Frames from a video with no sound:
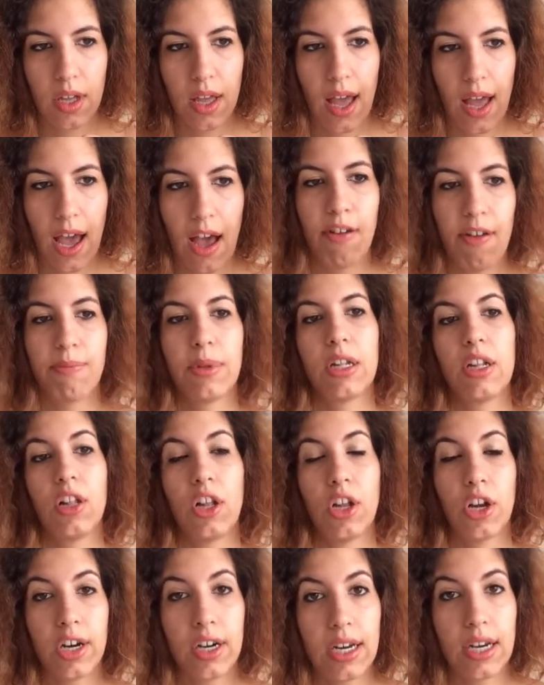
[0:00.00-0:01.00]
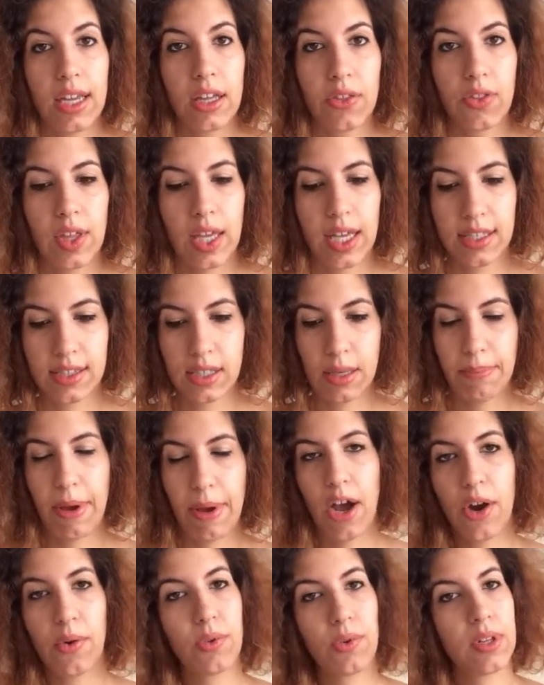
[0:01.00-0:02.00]
have been learning things
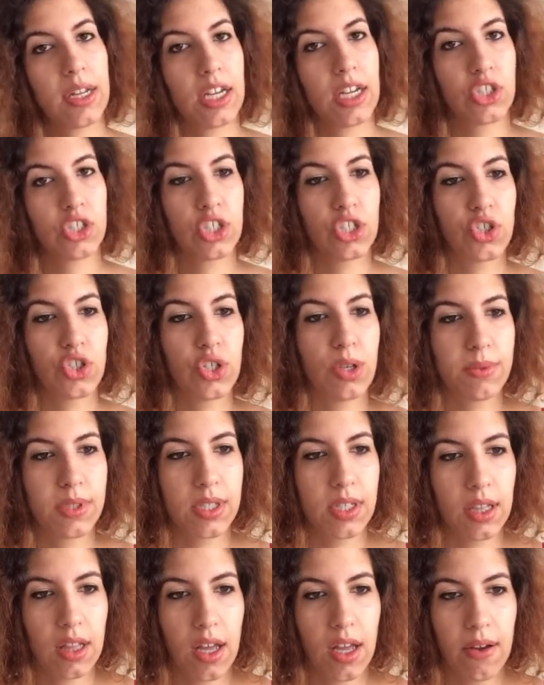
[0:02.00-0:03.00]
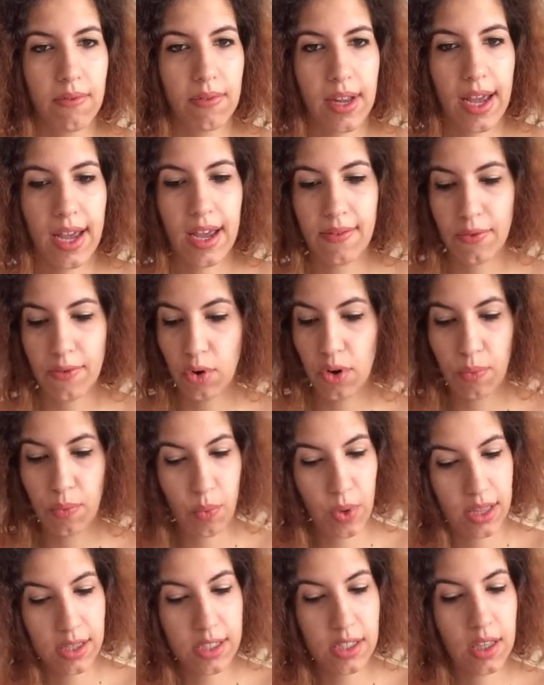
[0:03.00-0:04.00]
about relationships and love life, or
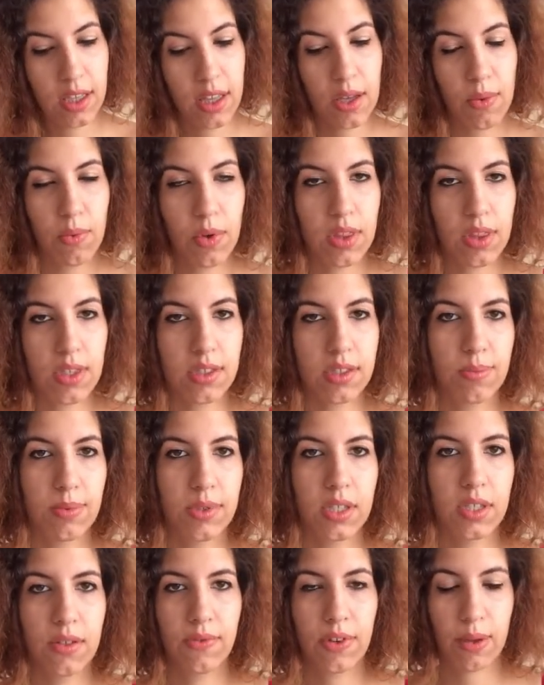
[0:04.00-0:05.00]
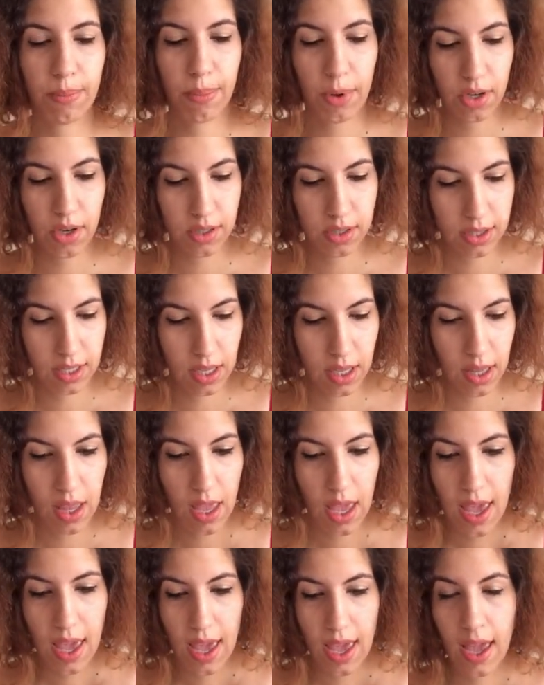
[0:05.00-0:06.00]
when dealing with a specific person,
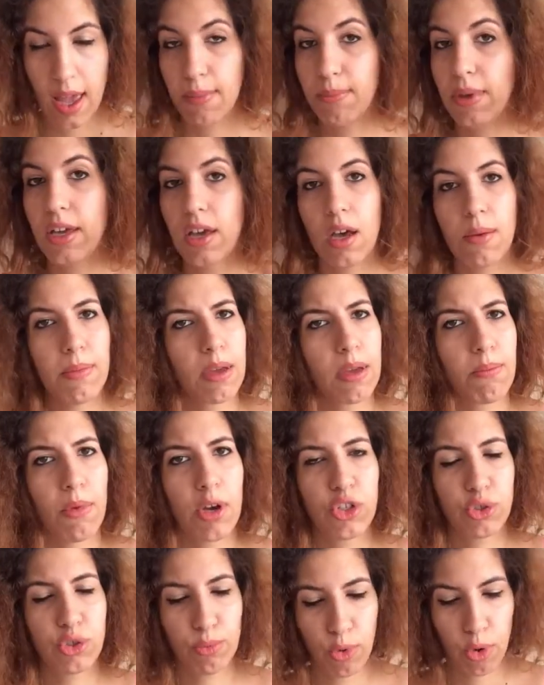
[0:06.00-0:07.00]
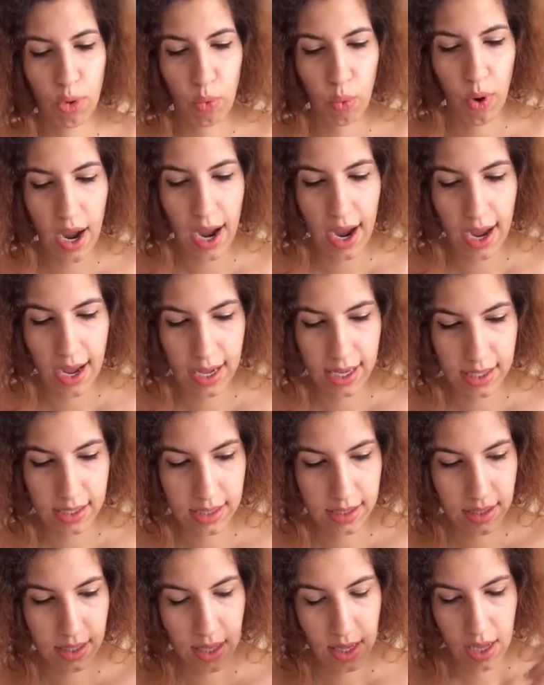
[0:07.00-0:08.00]
and becoming much more
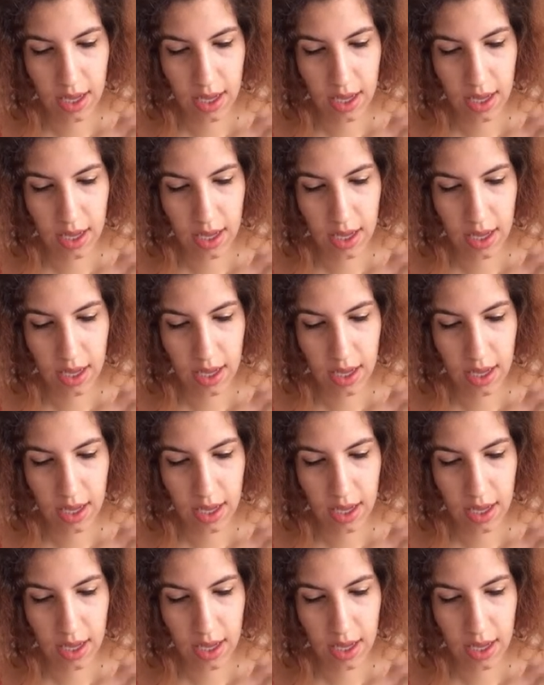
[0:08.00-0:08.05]
wise.